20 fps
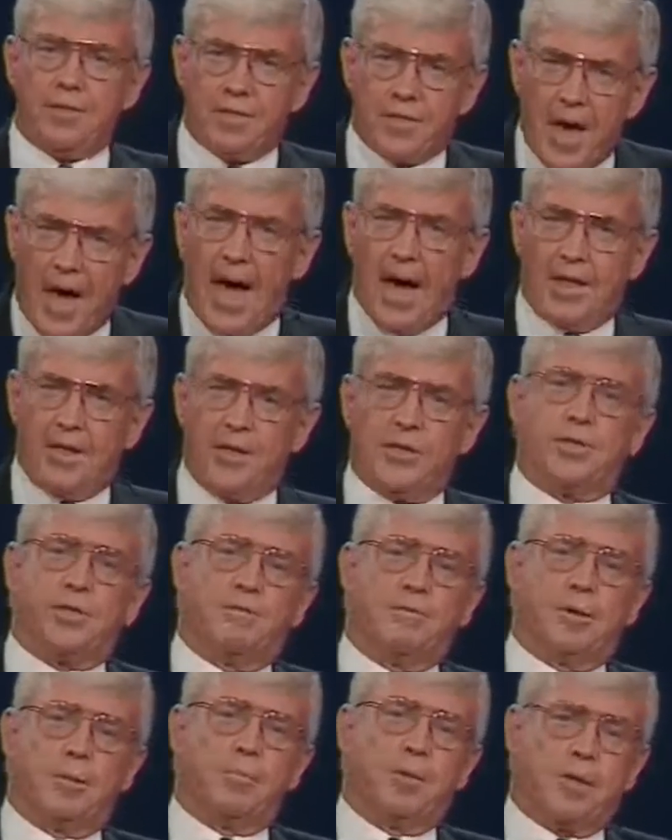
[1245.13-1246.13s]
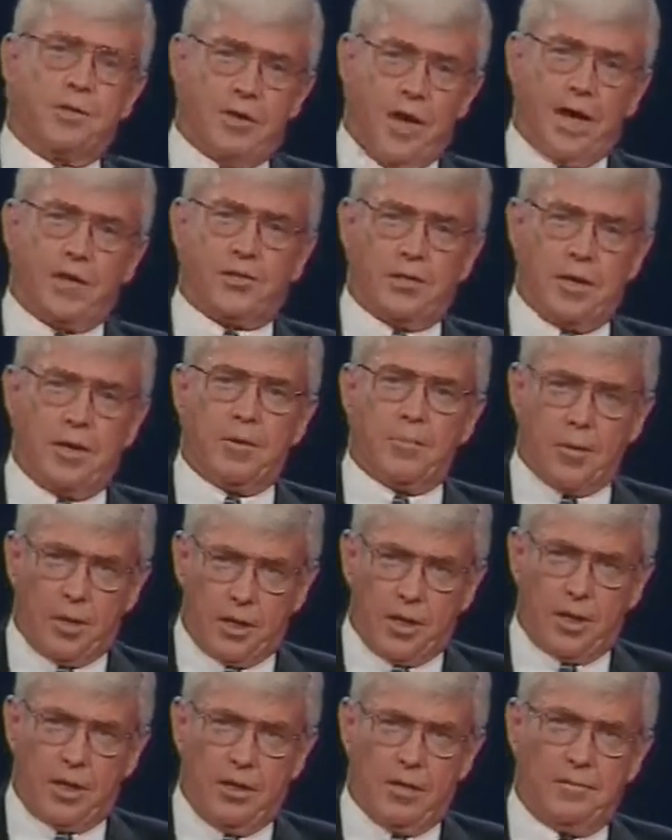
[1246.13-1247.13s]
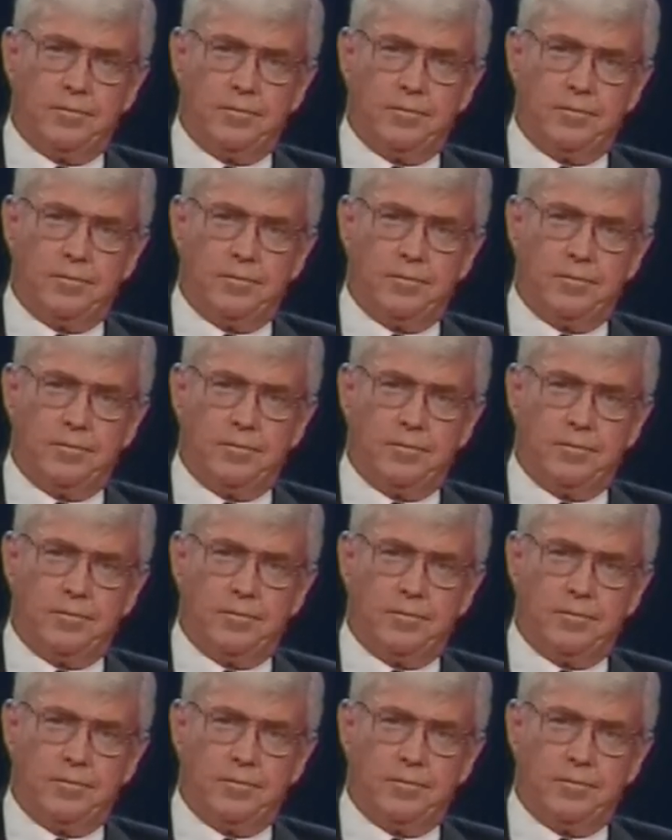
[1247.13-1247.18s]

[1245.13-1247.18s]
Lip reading: That is affirmative action in America.